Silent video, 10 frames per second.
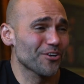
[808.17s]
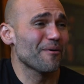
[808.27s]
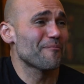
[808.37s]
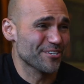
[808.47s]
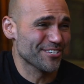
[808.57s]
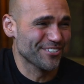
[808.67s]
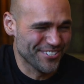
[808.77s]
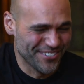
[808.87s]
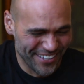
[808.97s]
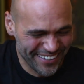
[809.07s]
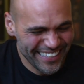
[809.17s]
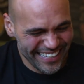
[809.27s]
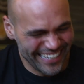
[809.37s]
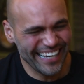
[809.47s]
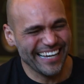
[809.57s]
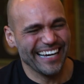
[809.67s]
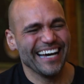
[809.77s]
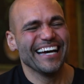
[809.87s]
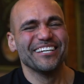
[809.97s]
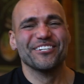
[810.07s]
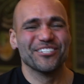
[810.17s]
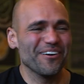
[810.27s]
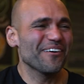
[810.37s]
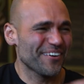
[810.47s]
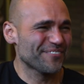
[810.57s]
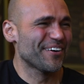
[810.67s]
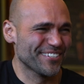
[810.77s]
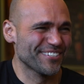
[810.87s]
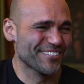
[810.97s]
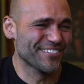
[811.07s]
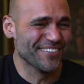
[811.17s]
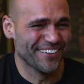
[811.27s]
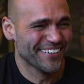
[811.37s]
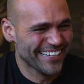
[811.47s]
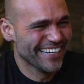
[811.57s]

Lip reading: talk about business too. You can talk about business too.